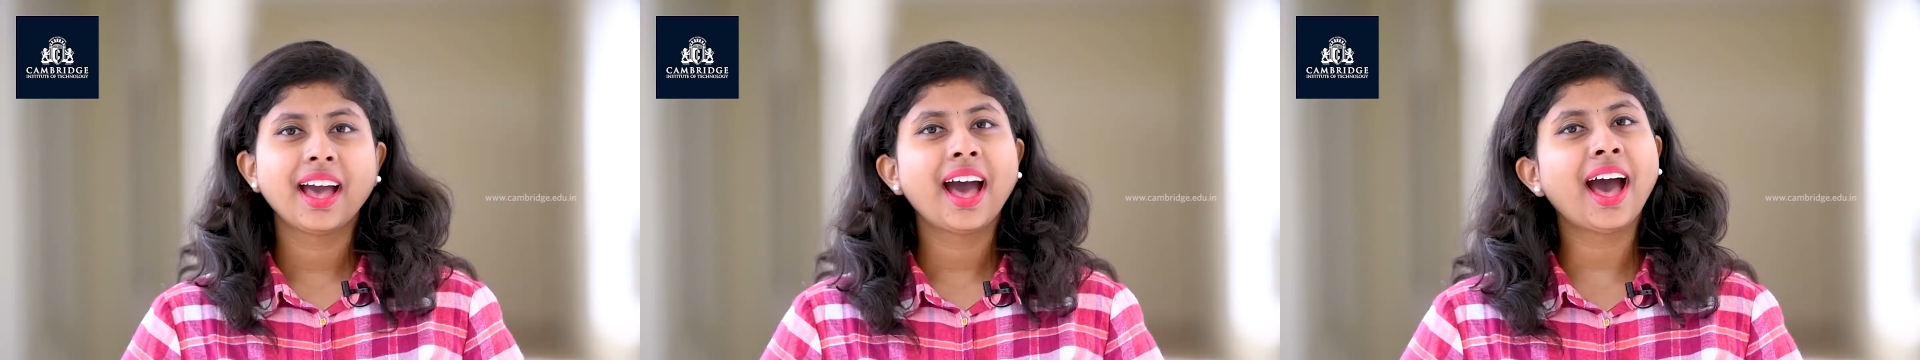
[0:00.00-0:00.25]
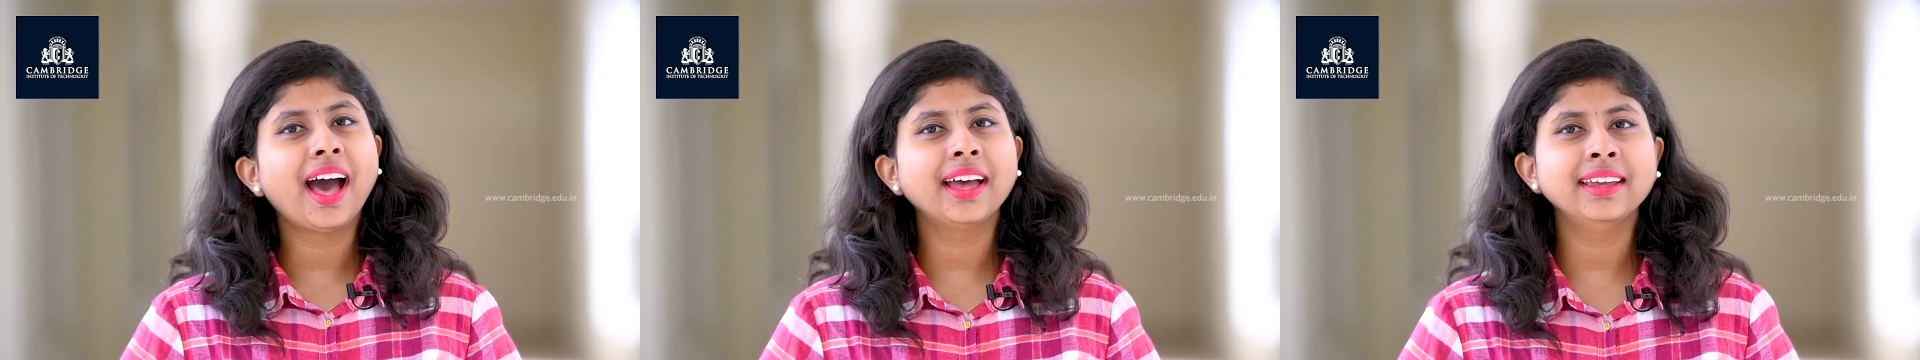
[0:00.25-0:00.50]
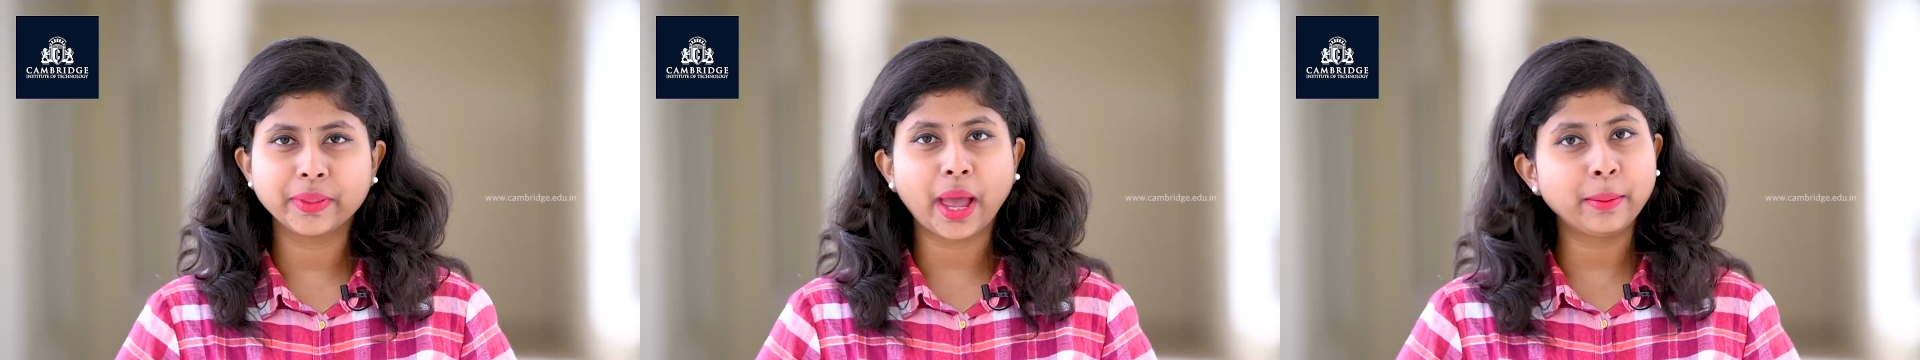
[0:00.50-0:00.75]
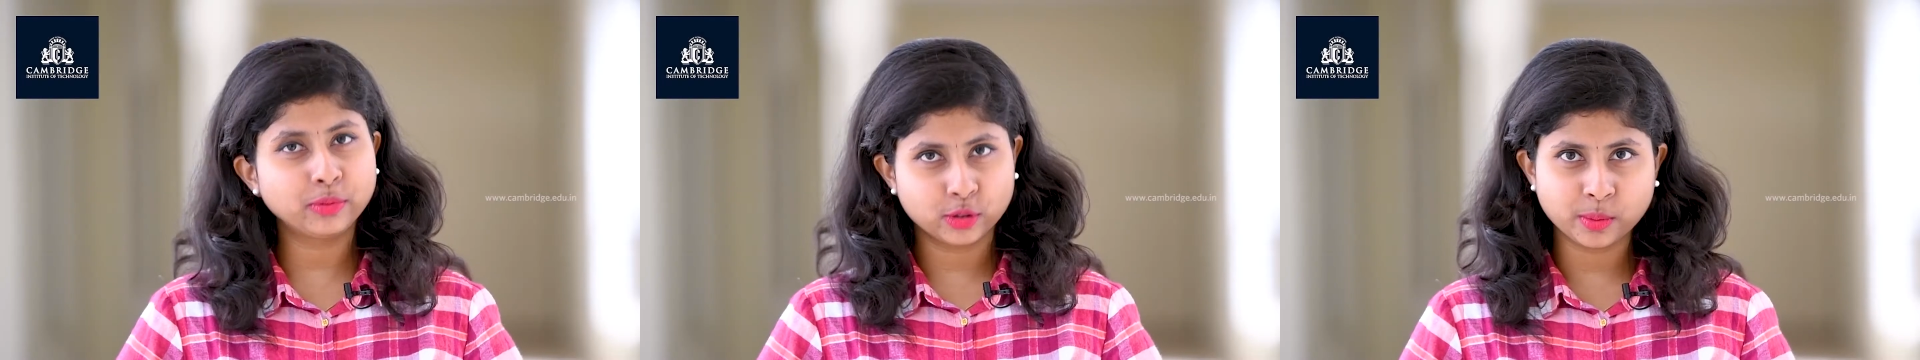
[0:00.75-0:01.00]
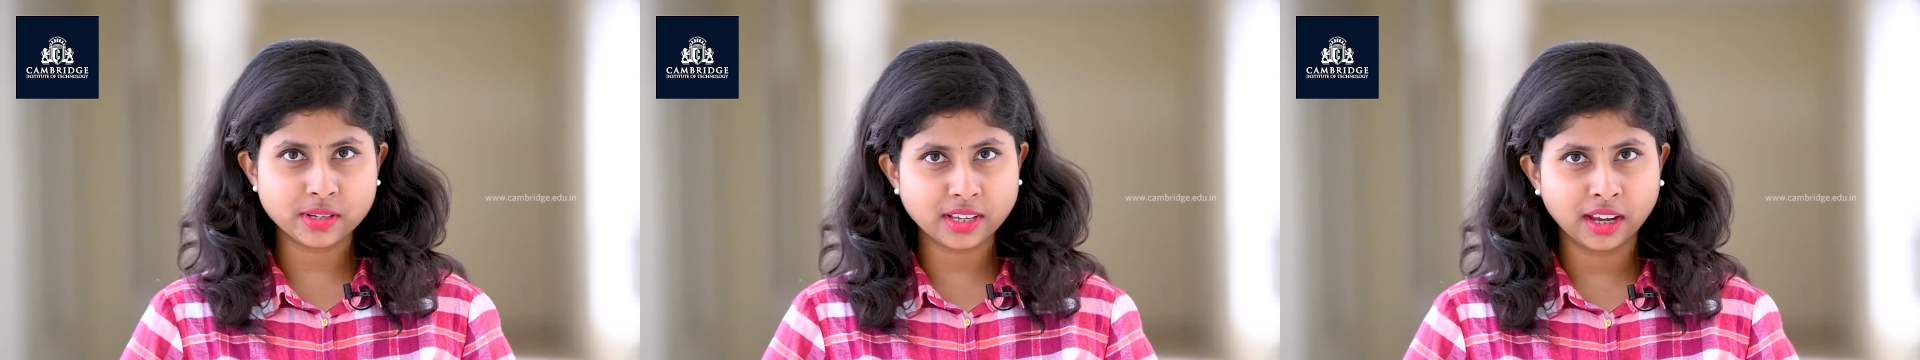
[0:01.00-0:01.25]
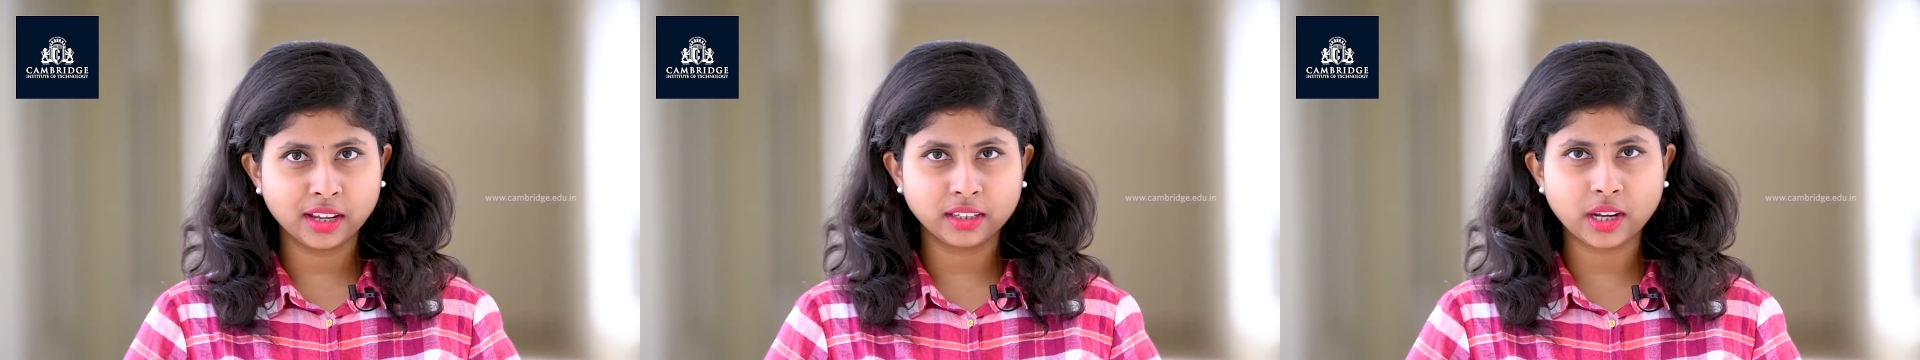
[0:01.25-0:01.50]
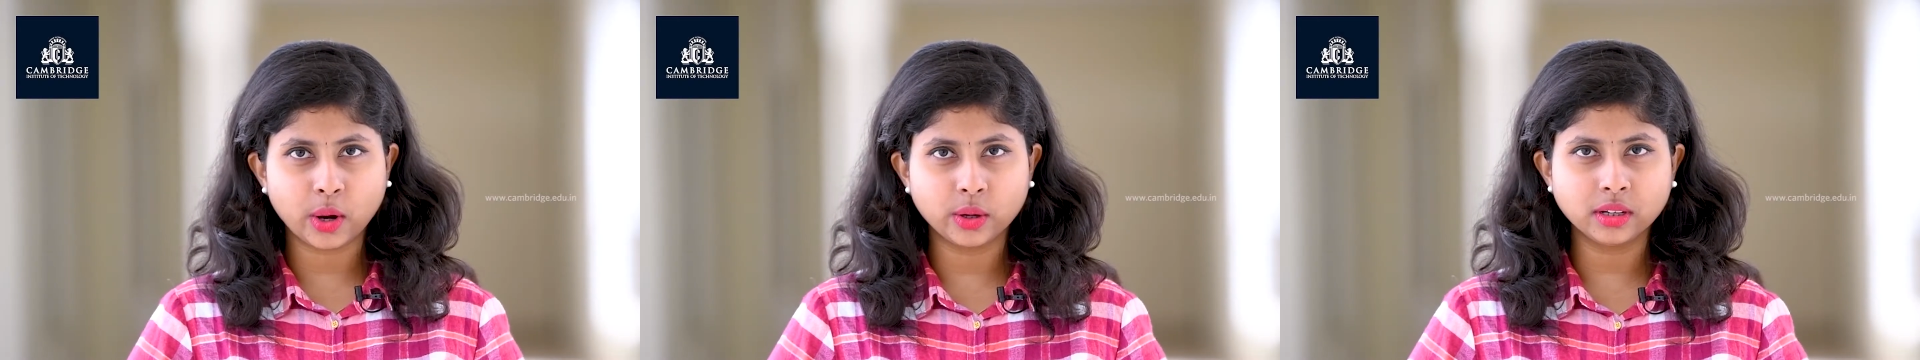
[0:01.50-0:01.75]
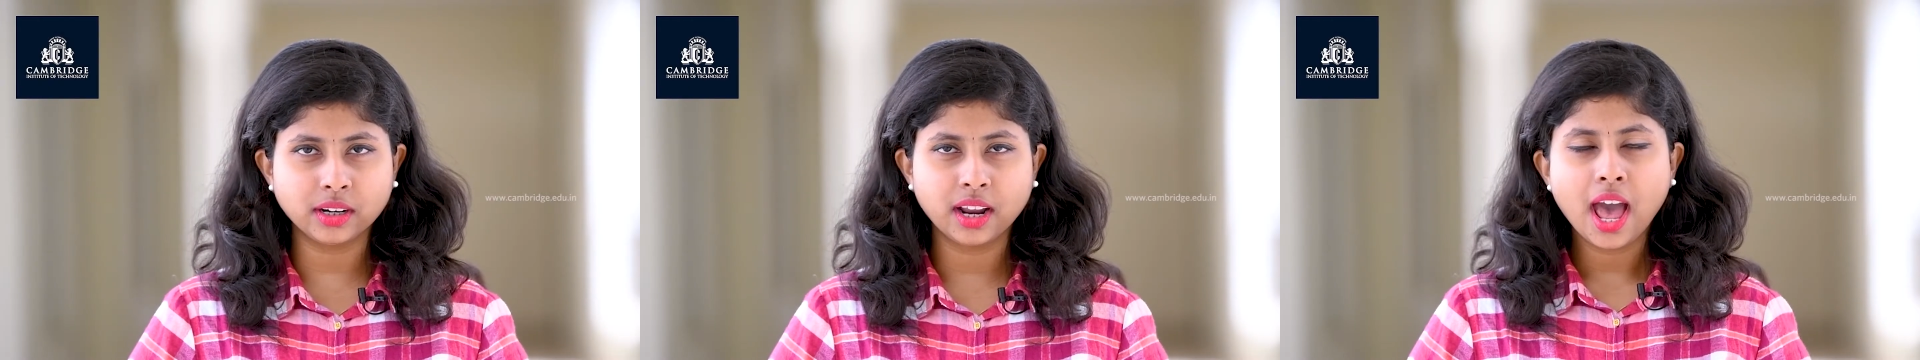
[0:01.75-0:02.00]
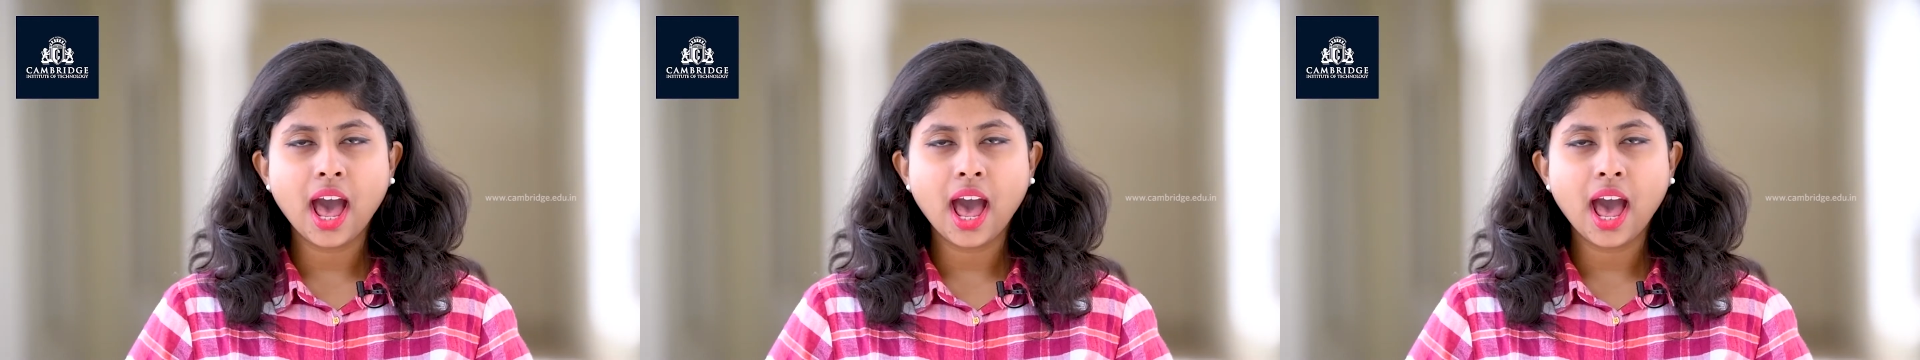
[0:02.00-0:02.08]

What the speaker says: Hi, I'm Sushma Sankanagoudar.